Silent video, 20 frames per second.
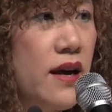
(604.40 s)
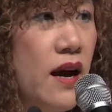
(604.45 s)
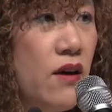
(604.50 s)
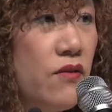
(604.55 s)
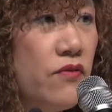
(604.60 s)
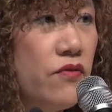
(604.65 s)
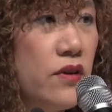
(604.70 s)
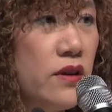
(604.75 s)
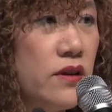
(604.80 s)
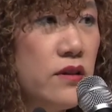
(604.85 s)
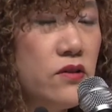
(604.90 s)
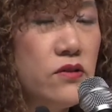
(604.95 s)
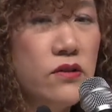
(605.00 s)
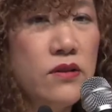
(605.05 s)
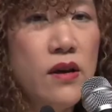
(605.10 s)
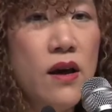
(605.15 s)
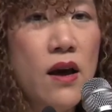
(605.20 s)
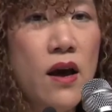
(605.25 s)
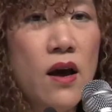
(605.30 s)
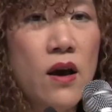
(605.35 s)

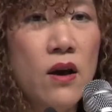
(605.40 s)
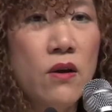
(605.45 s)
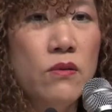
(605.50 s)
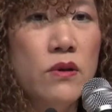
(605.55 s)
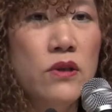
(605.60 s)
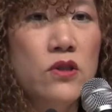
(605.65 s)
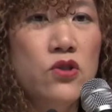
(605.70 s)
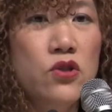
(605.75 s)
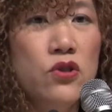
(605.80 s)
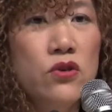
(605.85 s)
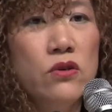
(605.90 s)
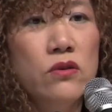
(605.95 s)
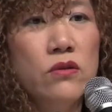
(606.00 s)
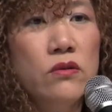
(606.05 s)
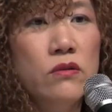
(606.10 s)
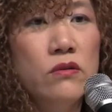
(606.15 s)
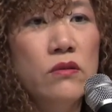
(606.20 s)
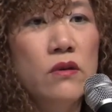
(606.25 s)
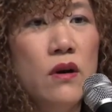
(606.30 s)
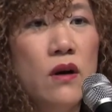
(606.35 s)
Conference, with
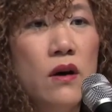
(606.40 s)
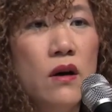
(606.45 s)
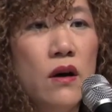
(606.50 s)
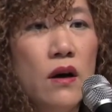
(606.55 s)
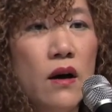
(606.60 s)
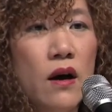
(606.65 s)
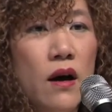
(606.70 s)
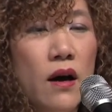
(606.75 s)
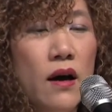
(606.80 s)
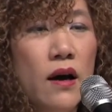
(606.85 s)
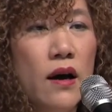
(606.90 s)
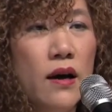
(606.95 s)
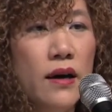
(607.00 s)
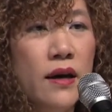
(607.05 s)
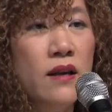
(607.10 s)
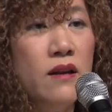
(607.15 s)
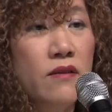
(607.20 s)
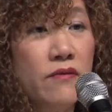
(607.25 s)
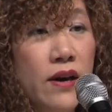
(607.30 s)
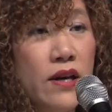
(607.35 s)
two
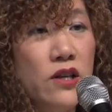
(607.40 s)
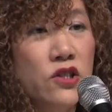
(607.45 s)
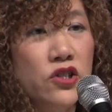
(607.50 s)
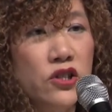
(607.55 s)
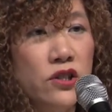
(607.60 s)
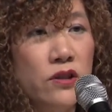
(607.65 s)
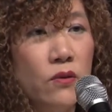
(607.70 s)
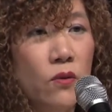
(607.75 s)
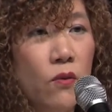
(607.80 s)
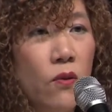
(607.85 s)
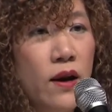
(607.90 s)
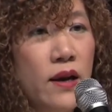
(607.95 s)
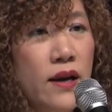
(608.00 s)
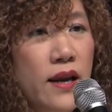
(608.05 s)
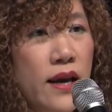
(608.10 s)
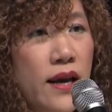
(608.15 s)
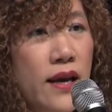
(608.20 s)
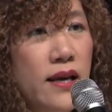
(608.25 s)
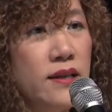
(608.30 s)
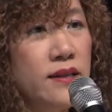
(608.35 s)
innovations. One
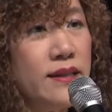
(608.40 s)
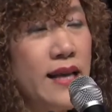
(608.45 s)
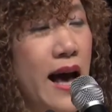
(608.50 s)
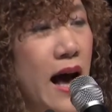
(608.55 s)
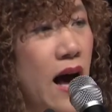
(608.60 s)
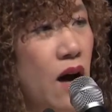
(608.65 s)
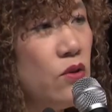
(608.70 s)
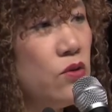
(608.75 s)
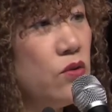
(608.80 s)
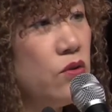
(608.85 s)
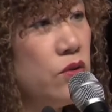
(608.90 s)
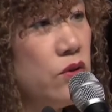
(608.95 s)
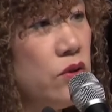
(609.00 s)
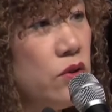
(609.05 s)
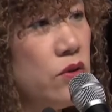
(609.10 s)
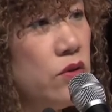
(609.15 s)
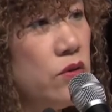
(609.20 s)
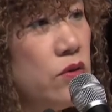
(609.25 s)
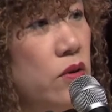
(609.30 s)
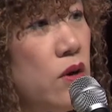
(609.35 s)
is, how do
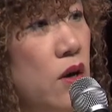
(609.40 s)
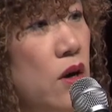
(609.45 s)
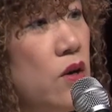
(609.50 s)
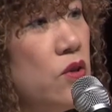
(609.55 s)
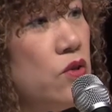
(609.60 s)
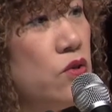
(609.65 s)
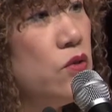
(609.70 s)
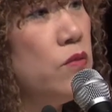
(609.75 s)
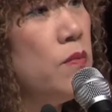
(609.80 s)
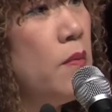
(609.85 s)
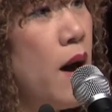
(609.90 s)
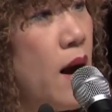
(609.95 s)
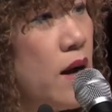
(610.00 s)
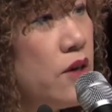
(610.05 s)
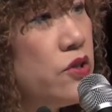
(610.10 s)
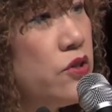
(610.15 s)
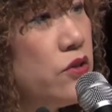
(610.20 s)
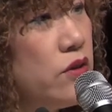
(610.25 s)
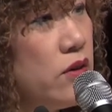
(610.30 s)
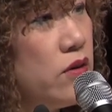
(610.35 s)
you do
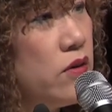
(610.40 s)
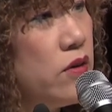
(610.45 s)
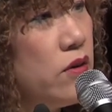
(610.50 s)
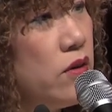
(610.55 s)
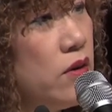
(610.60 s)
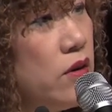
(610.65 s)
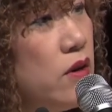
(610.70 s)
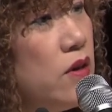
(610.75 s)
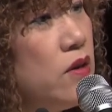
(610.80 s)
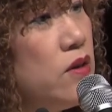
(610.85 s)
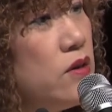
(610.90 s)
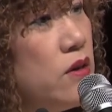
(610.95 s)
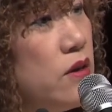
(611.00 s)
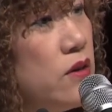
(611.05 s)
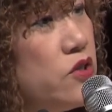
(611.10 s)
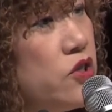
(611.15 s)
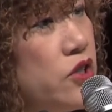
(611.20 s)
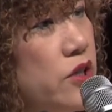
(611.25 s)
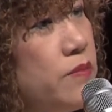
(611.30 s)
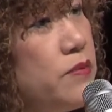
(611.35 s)
modular
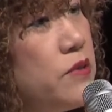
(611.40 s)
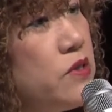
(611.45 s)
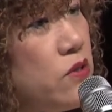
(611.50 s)
chip